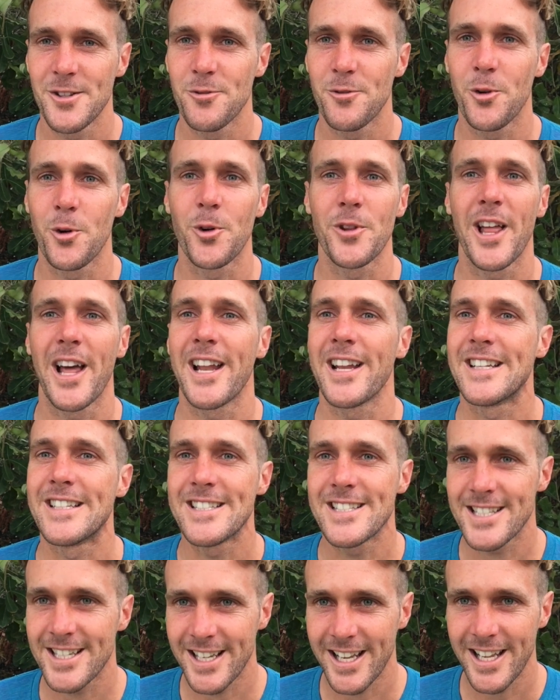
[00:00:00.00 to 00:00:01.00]
for that
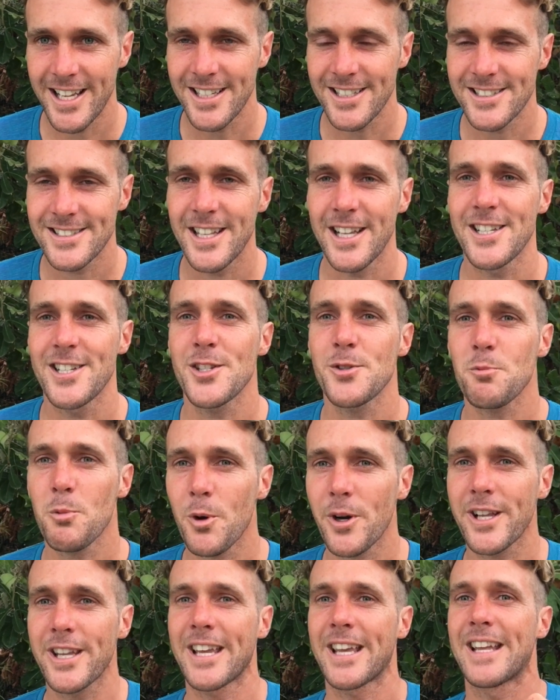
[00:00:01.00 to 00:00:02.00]
intellect, they just
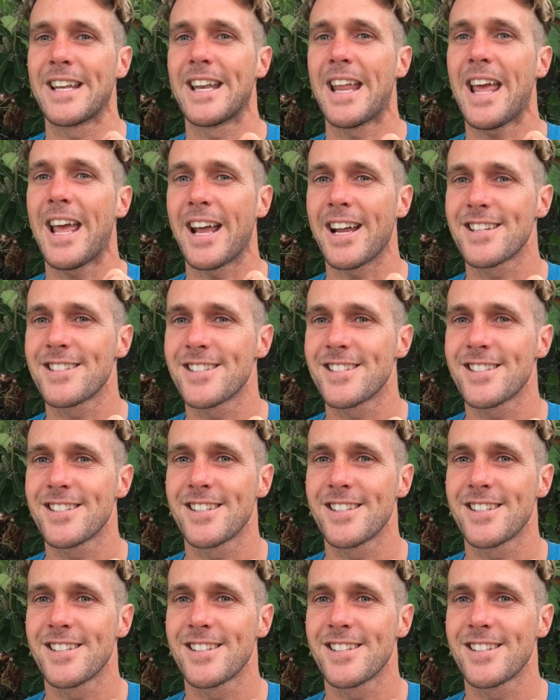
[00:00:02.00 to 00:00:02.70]
want to connect.